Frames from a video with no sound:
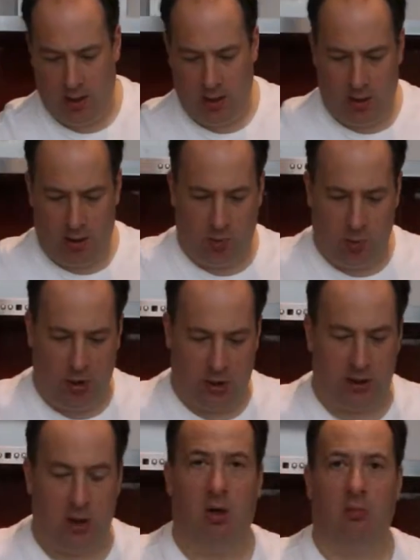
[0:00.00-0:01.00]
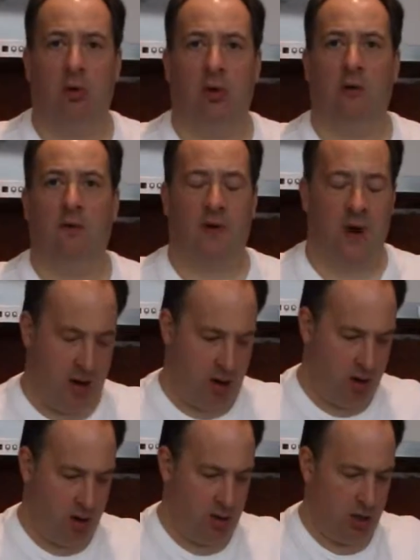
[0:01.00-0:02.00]
worktop with no
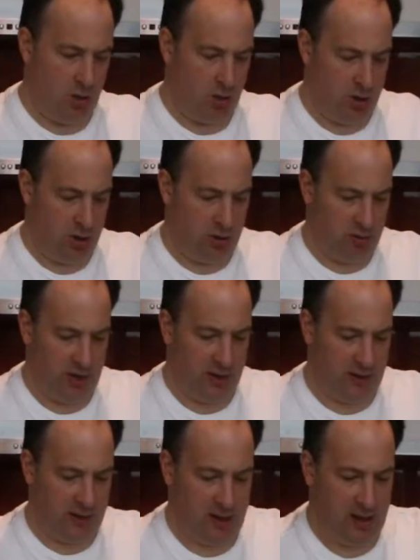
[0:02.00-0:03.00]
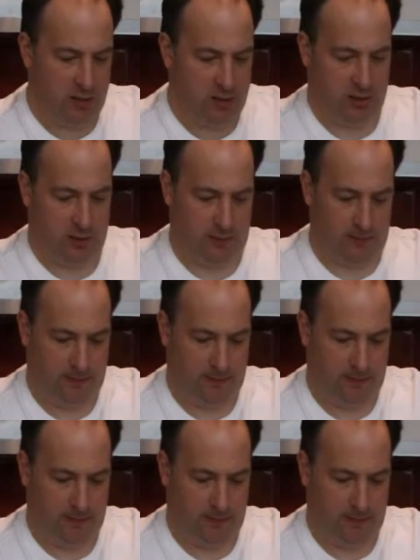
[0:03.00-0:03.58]
flour, no oil or anything else.